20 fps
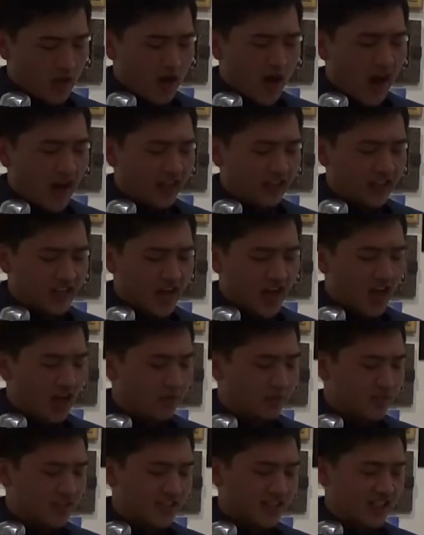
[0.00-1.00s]

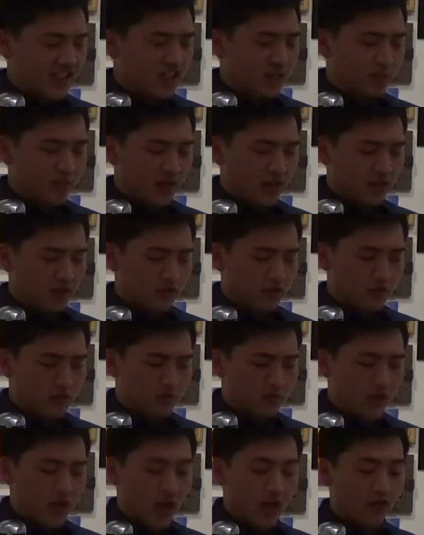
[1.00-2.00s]
Liam's seatmate, whom
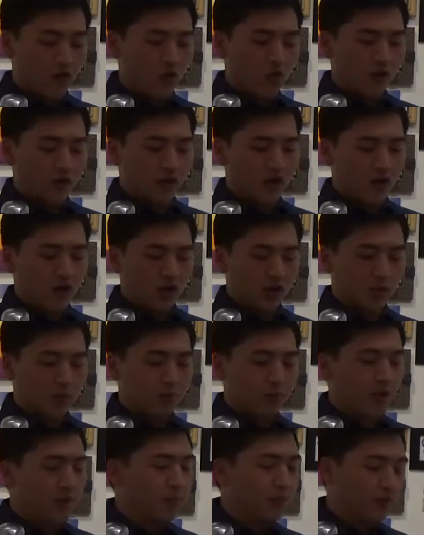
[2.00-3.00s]
everyone called
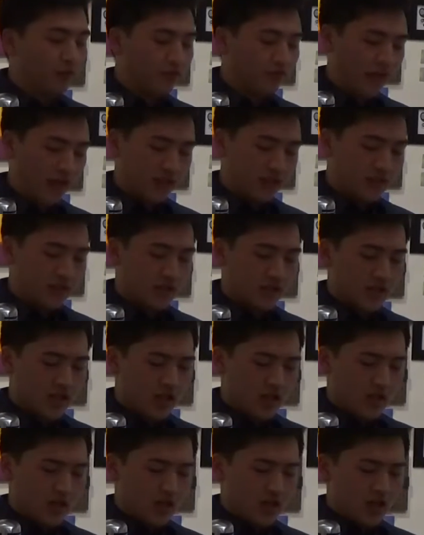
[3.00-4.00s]
Pimple Face,
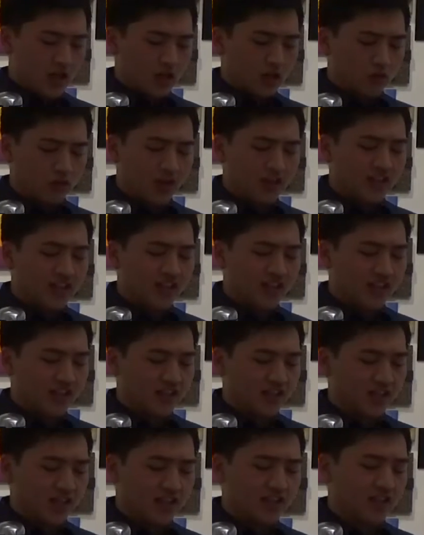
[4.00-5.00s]
grunted
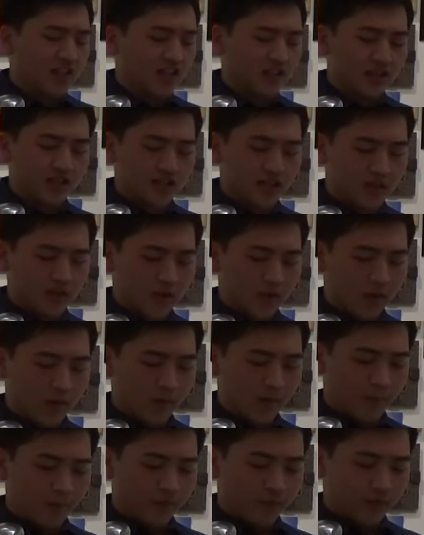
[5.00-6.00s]
his assent.
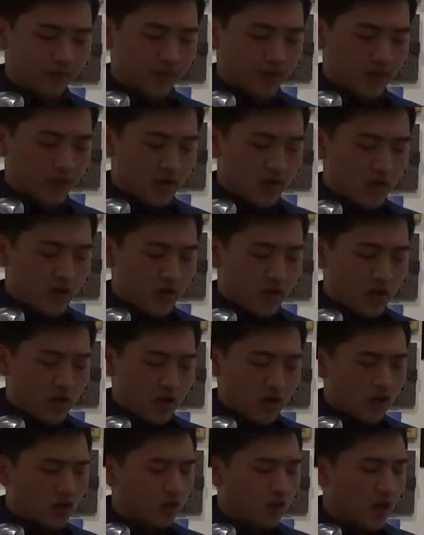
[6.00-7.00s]

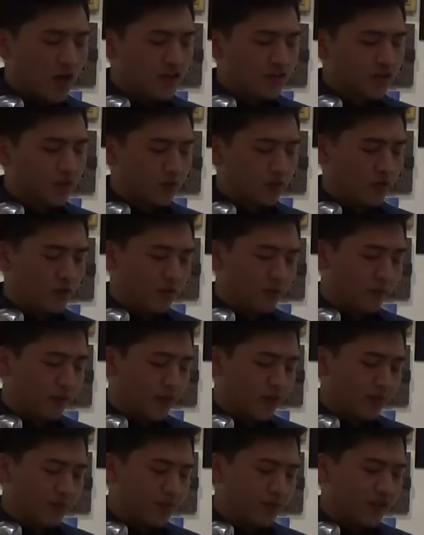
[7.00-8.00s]
Across the room,
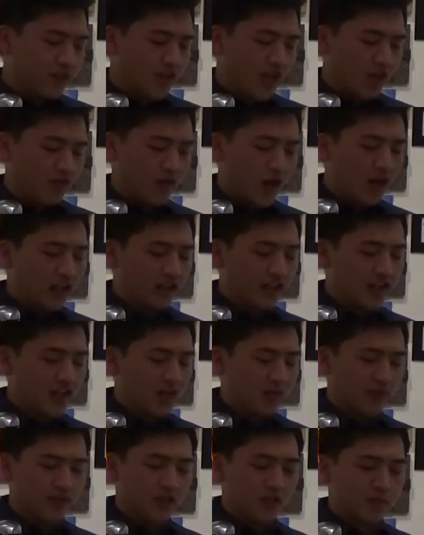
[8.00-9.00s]
Ping Ping gave
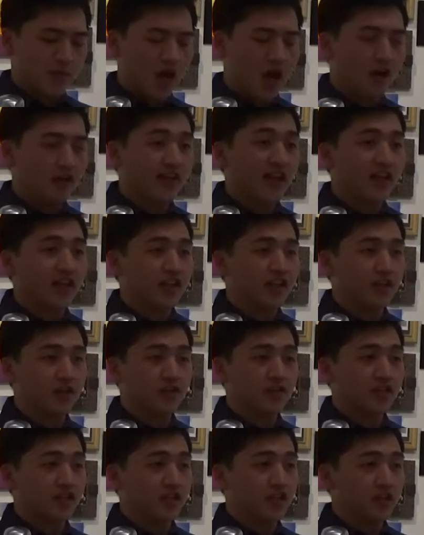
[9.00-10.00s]
Liam a smile that hid her
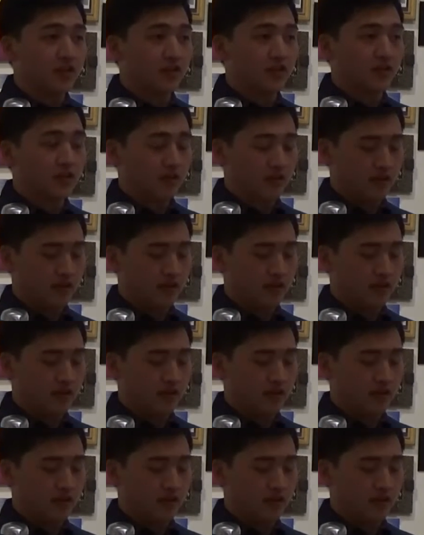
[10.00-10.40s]
teeth.